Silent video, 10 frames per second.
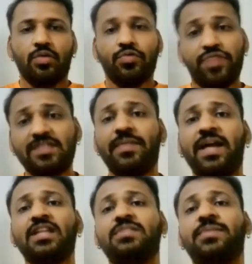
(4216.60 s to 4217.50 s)
Waste
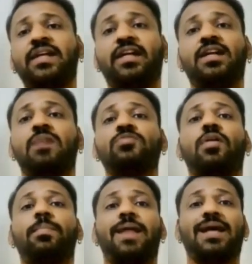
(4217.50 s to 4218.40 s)
management in terms
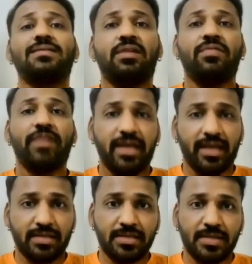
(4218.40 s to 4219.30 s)
of plastic
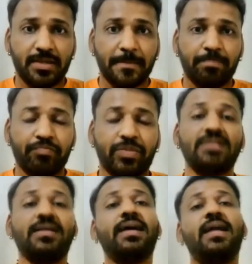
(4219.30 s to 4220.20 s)
waste,
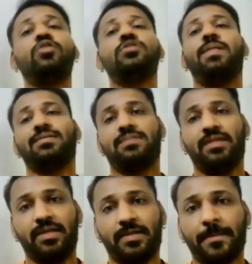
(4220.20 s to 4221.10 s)
single use
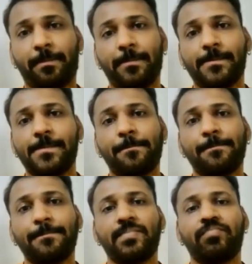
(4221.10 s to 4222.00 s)
plastic.
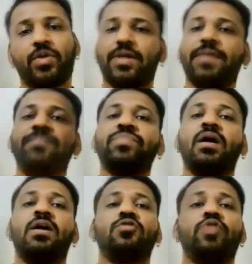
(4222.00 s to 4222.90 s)
Okay,
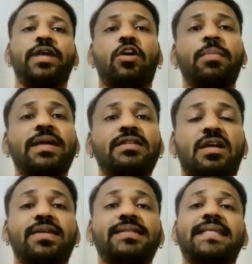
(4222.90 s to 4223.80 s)
so economic
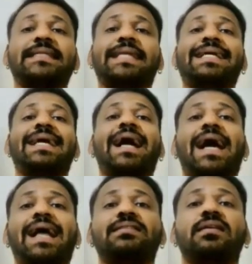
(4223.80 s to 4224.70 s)
survey says India
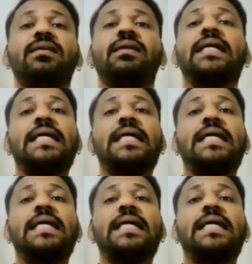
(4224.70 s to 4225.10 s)
has a